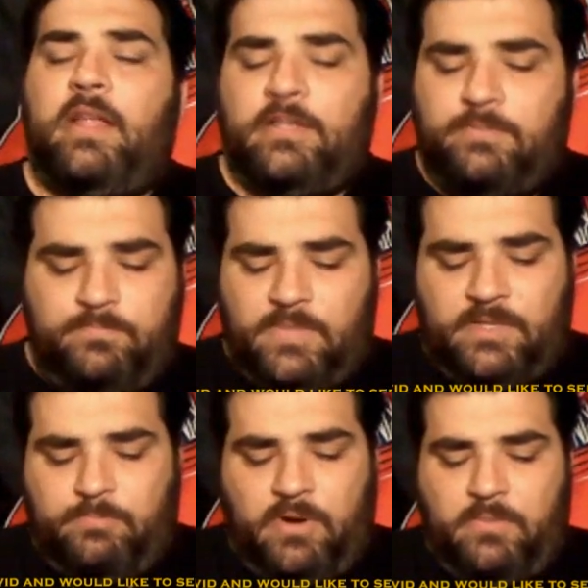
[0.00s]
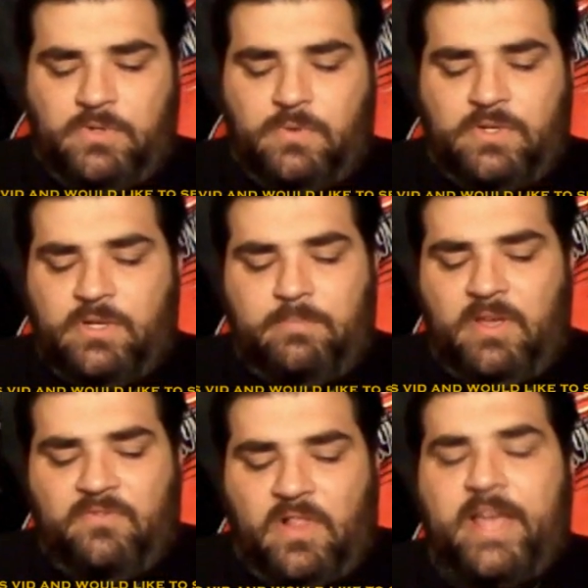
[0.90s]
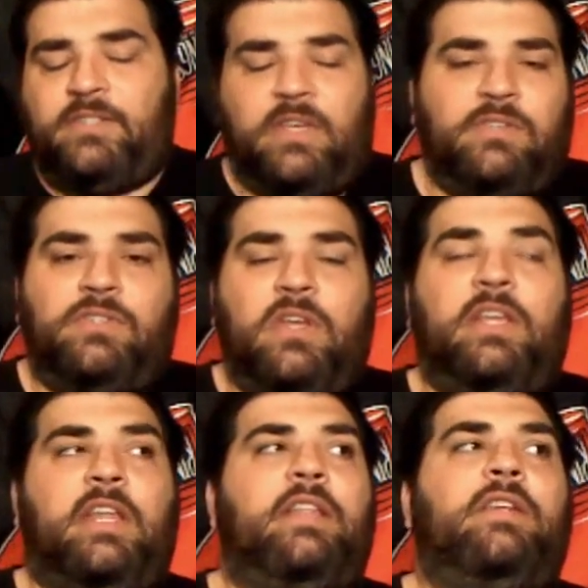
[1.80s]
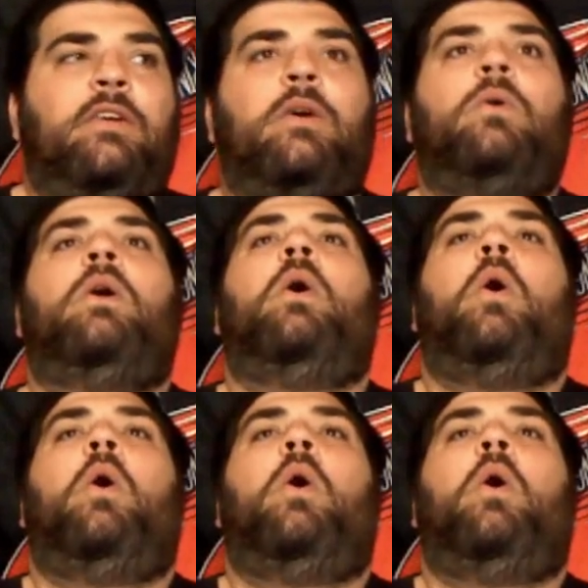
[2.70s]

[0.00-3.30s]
And that's pretty much what it's going to be. Velasquez is going to get in there and go